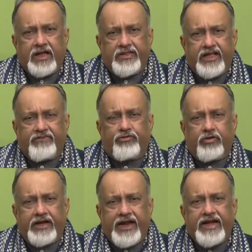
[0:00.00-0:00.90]

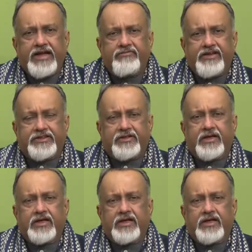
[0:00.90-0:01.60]
therefore end with